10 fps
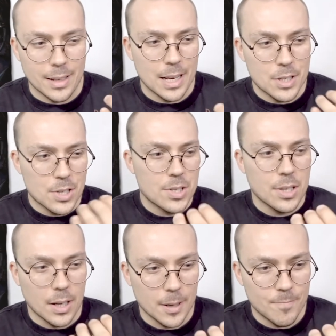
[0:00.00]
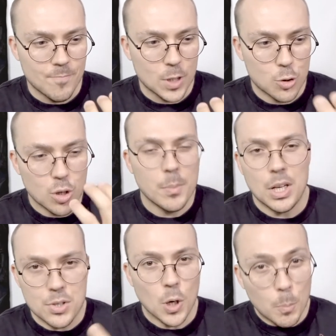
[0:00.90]
and, and just um,
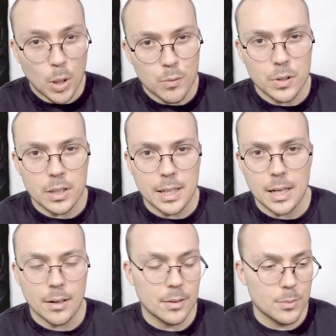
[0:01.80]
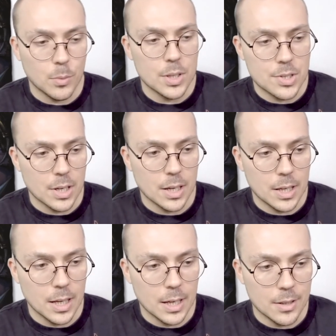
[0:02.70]
tribute it so perfectly here it was uh,
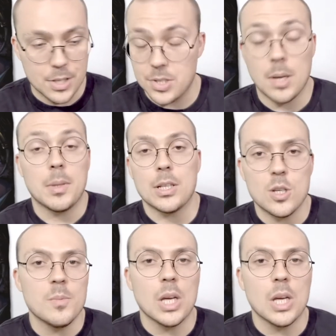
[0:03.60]
uh, just something to